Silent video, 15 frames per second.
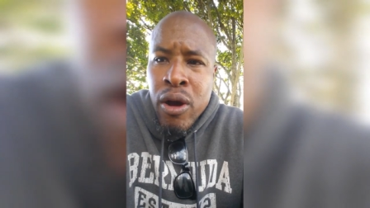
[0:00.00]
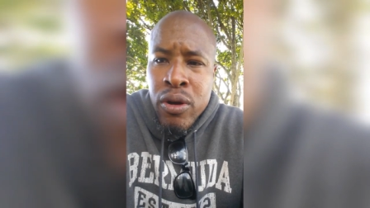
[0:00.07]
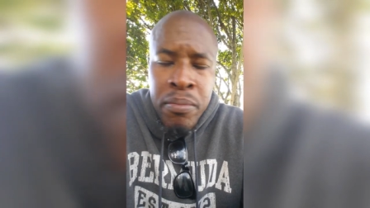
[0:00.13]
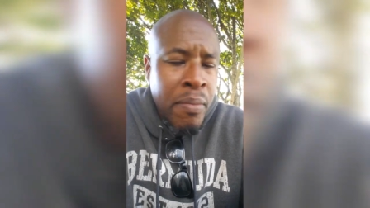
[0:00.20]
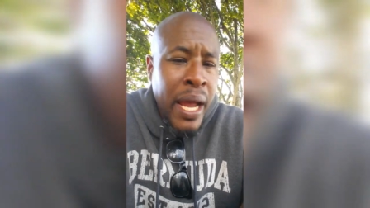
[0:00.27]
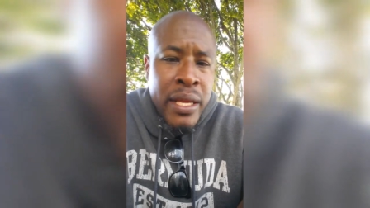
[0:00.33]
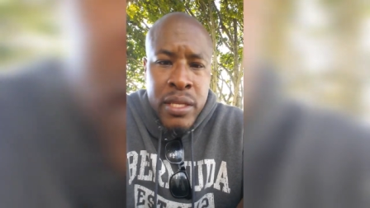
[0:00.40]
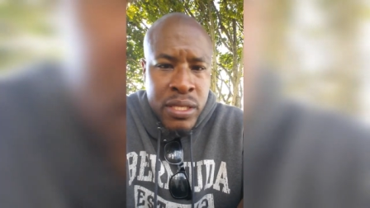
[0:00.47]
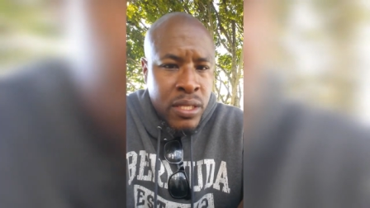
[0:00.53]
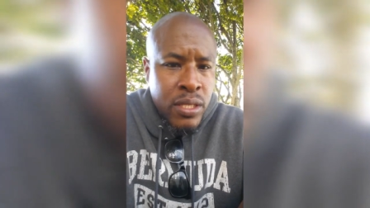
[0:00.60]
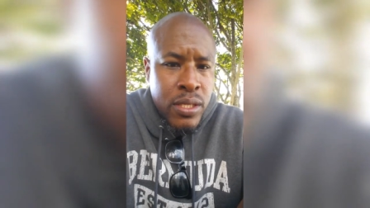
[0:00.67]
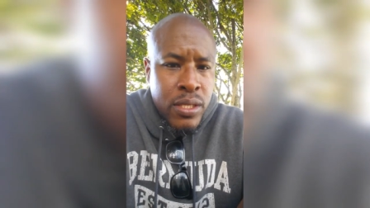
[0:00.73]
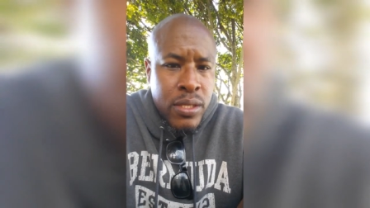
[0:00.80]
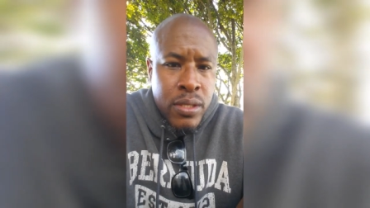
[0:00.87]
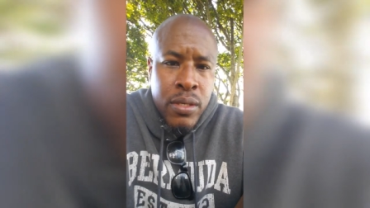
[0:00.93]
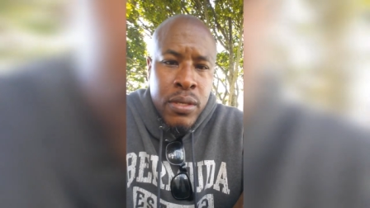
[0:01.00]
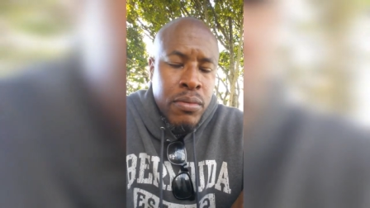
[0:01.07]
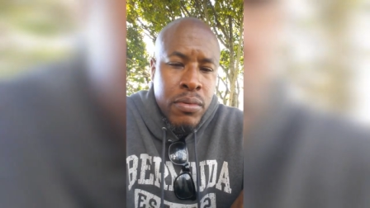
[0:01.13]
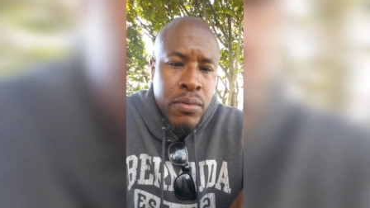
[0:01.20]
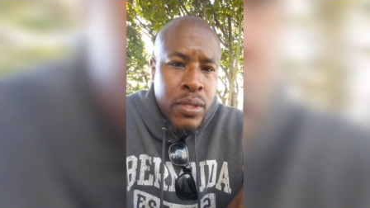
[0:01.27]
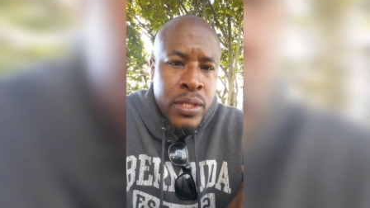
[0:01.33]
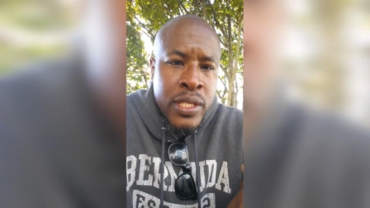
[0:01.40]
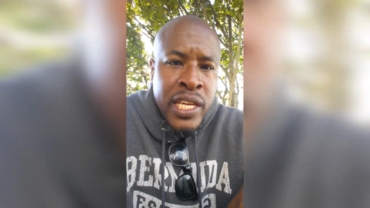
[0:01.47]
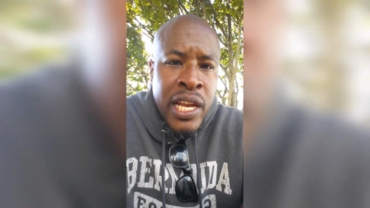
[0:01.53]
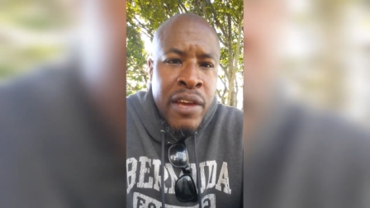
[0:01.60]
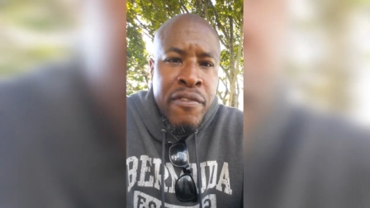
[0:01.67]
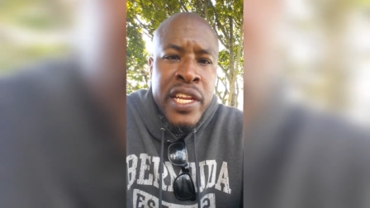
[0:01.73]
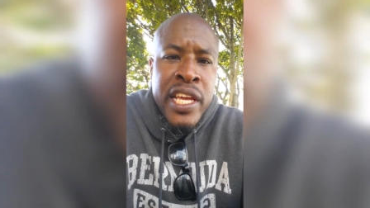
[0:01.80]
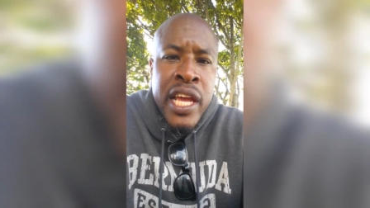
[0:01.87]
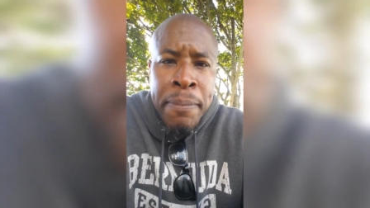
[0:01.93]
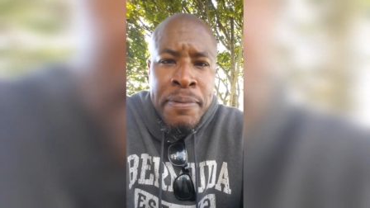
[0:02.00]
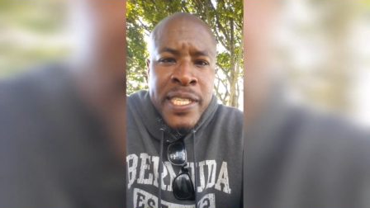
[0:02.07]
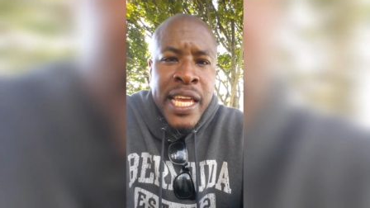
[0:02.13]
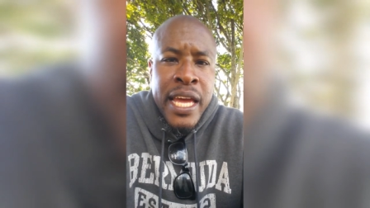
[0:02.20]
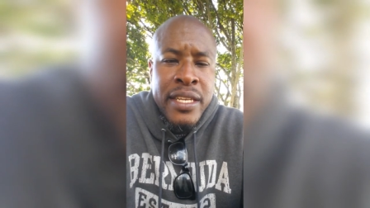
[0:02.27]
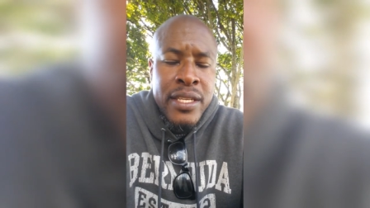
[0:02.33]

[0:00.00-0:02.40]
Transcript: might deliver the upset.